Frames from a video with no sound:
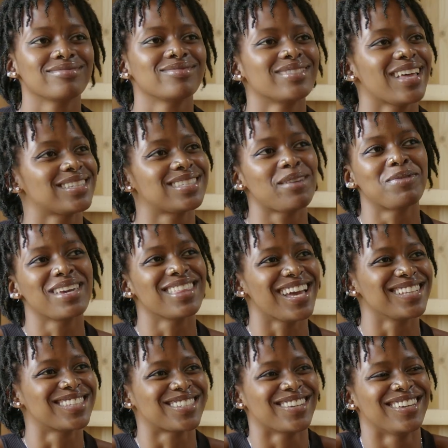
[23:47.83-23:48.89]
that's something
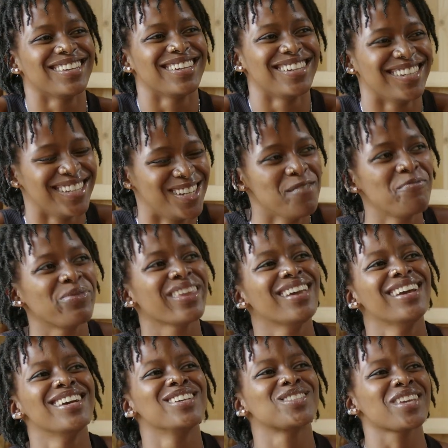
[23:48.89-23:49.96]
that's good.
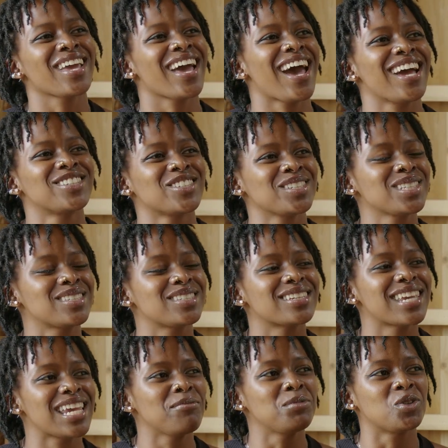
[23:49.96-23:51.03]
So yeah, I just
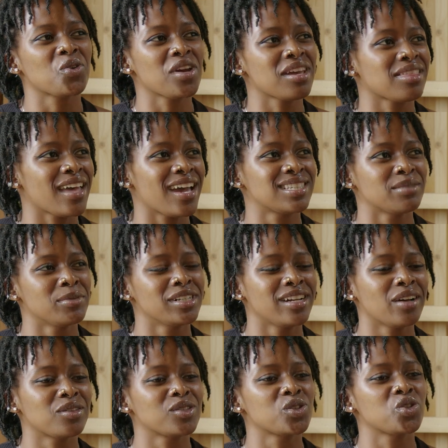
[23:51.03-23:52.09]
keep doing that. I'm in and
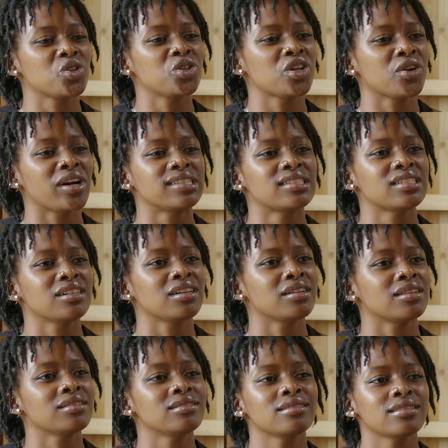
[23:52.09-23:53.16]
out the studio
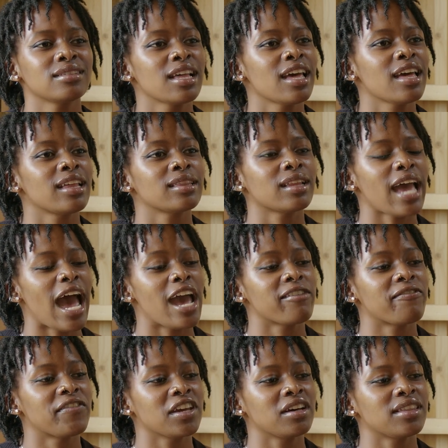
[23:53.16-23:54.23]
until I
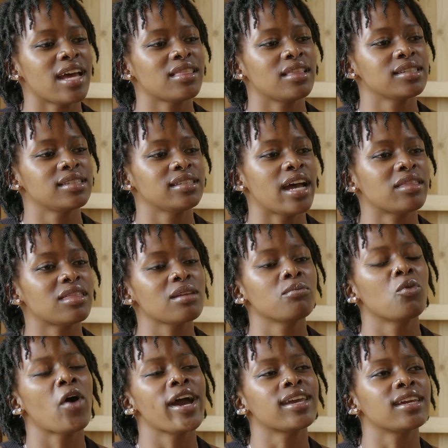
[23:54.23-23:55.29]
feel that there's nothing
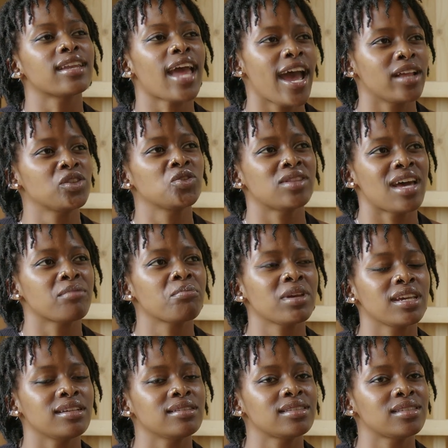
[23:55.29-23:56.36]
more I can add to that
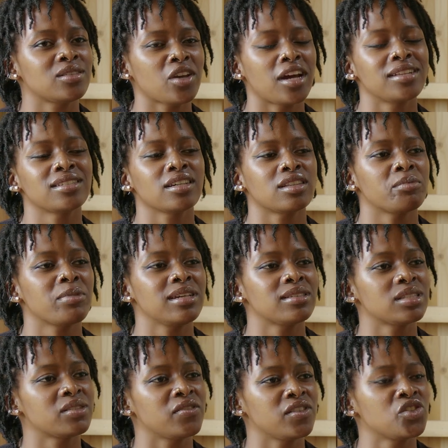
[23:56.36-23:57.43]
piece, not until the piece
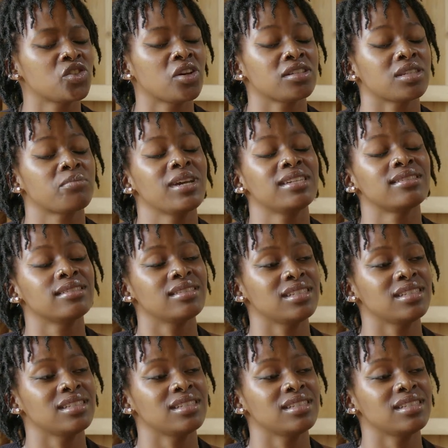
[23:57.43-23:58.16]
is finished, because the piece is